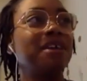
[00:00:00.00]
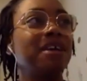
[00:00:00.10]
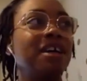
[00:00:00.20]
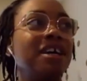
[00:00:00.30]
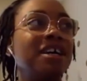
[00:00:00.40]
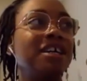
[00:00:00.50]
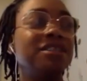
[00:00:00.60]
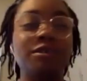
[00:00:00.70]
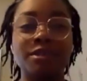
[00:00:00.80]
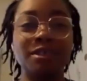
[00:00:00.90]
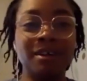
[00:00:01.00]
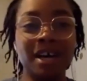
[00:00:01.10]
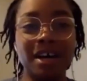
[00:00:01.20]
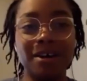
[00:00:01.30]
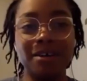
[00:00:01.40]
don't really know
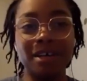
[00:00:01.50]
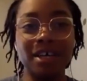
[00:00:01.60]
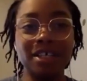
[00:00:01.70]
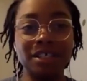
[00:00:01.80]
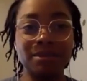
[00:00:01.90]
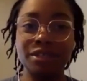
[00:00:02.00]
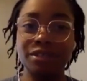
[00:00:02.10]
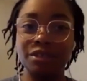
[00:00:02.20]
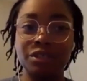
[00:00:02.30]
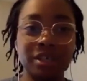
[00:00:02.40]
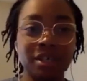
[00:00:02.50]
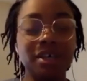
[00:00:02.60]
how, and she ran into a tree.